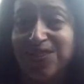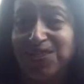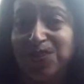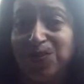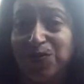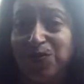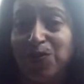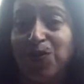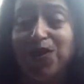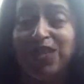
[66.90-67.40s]
to
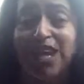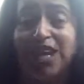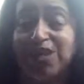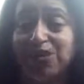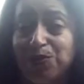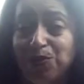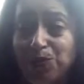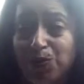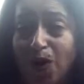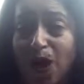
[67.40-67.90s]
support our
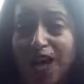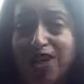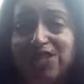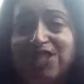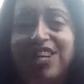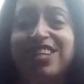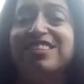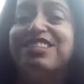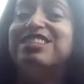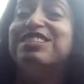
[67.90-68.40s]
new
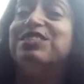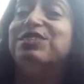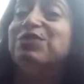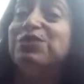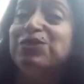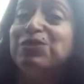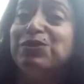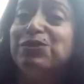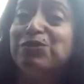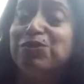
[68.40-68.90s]
project, this
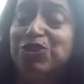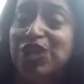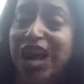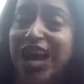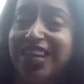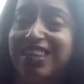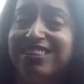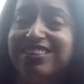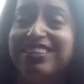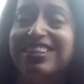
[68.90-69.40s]
YouTube
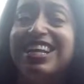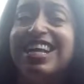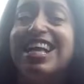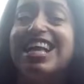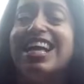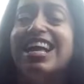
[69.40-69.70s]
channel.